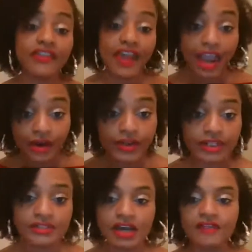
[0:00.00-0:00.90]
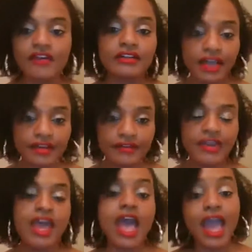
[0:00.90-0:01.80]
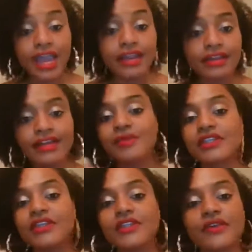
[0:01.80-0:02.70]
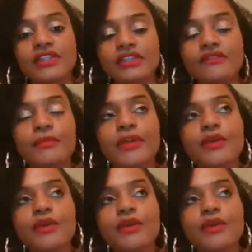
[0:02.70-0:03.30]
other areas of our life. And it was interesting for me,